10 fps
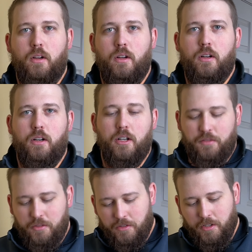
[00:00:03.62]
All right, if
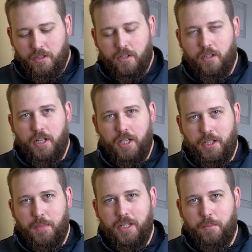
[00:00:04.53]
you've seen our handy
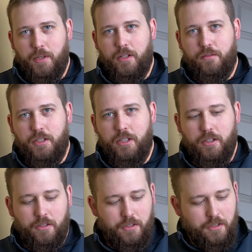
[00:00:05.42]
paint pail video,
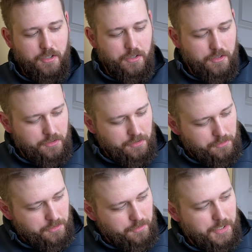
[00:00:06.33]
you can tell this is
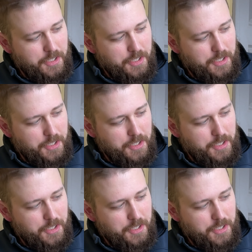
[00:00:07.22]
one of my